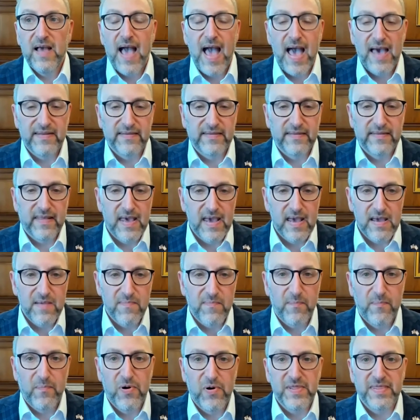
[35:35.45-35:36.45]
as they
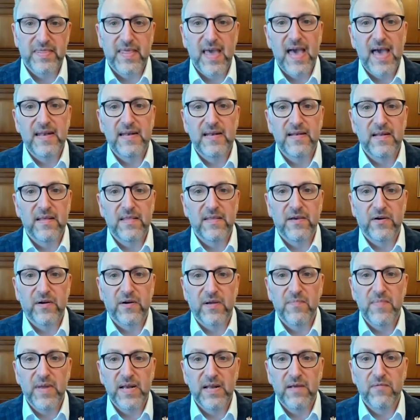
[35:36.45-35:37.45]
put that into their
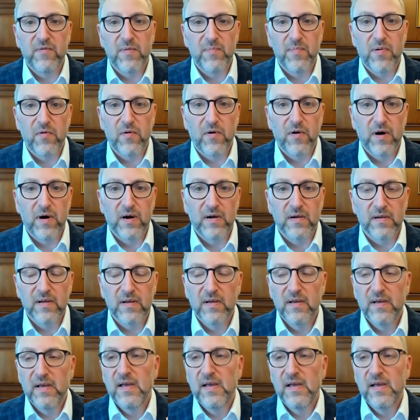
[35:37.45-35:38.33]
committee report,